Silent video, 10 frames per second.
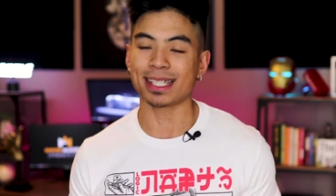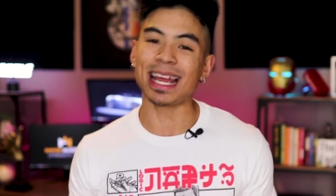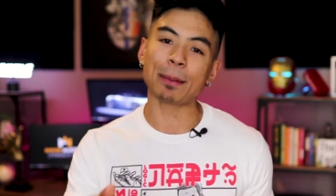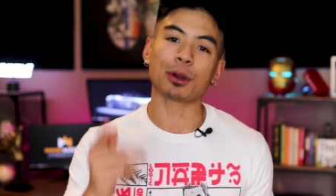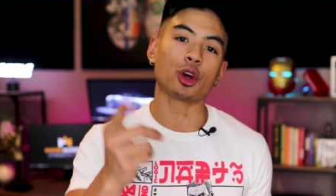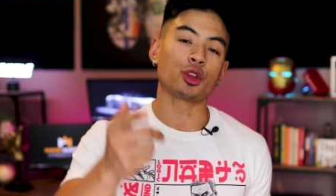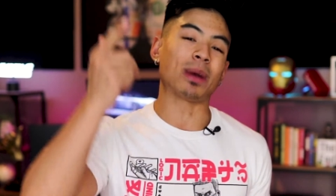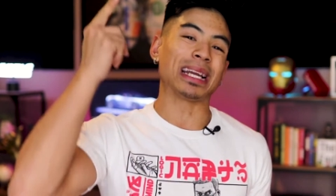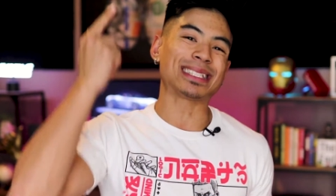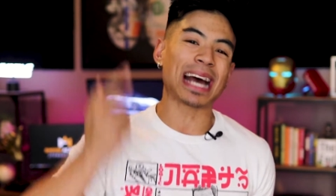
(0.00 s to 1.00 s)
Today, I'm gonna go through
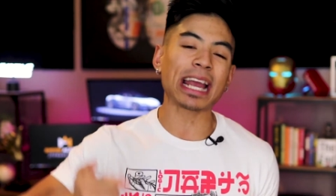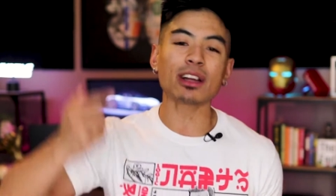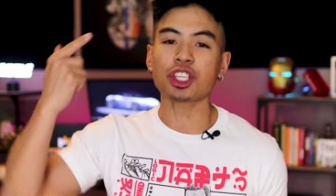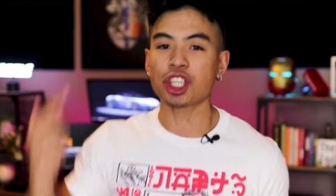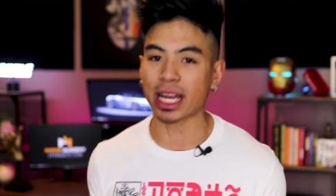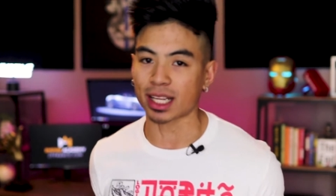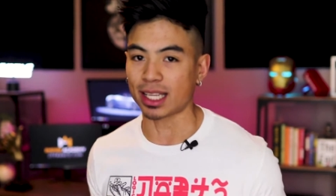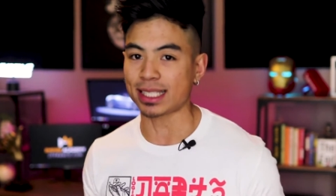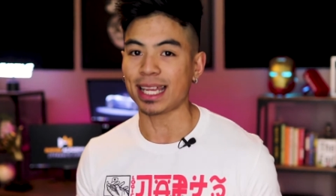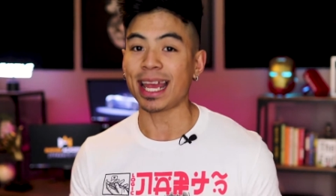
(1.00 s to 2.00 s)
my entire
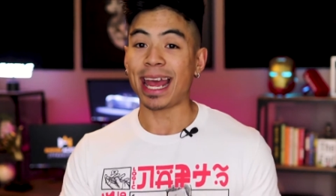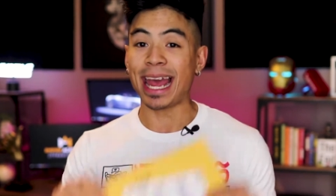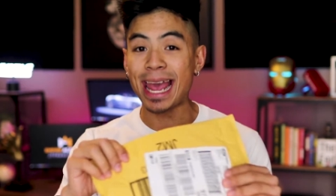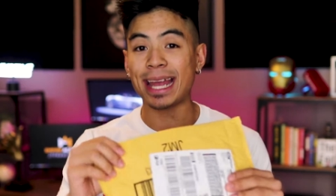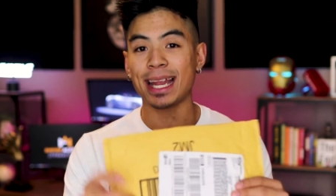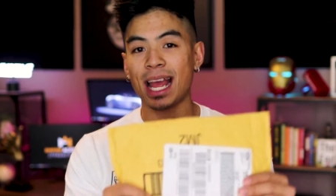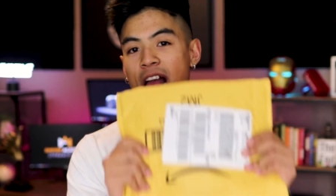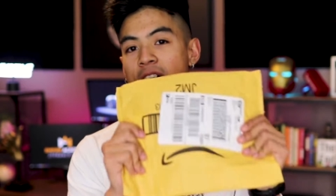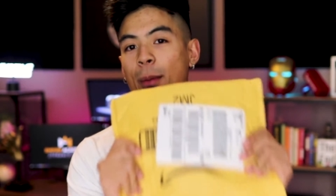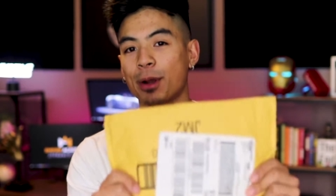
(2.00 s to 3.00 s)
checklist and
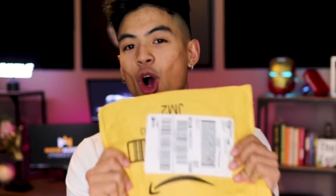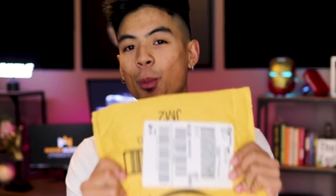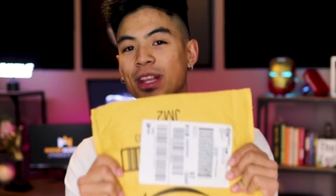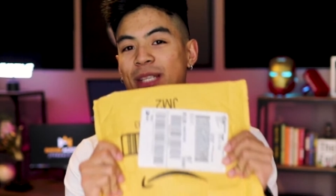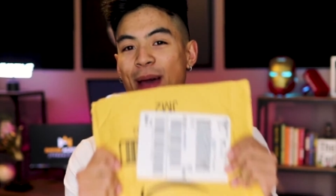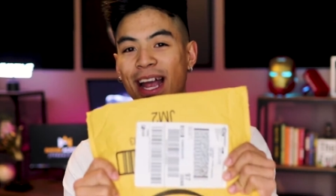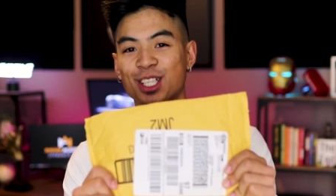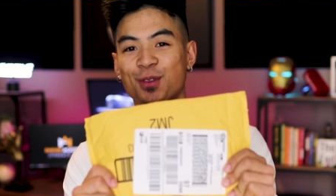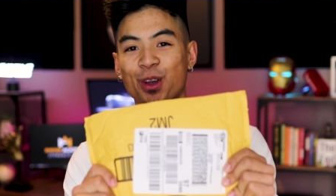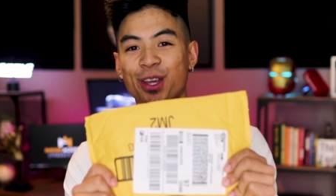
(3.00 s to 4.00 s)
I'm gonna open this package for